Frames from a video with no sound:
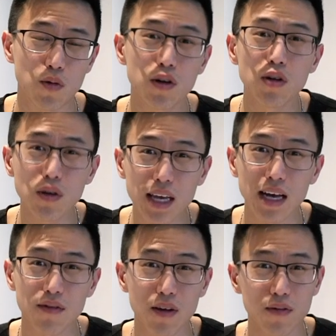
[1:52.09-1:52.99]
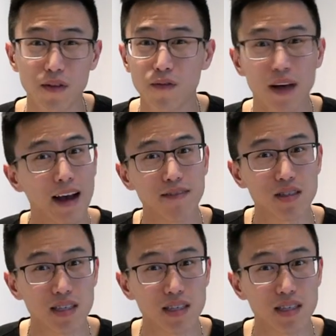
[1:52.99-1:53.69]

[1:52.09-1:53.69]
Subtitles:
we're looking at roughly 5 to